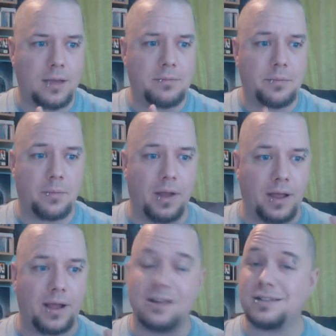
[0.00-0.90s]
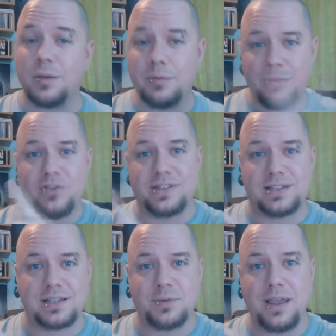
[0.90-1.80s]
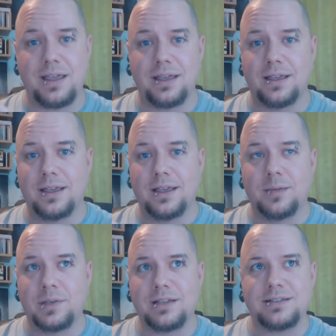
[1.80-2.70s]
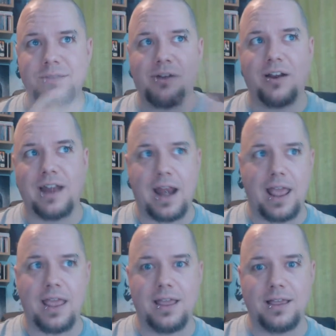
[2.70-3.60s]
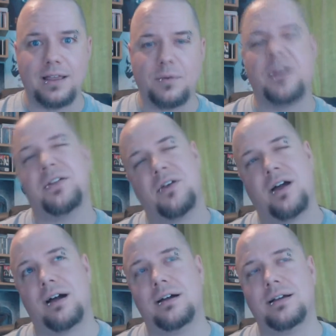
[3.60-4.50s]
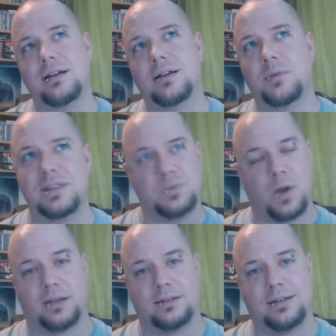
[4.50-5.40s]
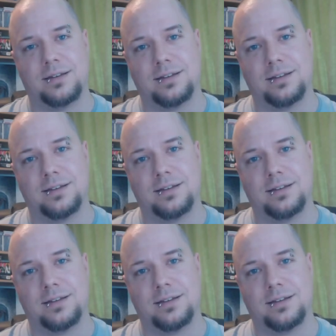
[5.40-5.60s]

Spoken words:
I'm going to start with movies this week because there aren't any. Well, there are. Well, there's one.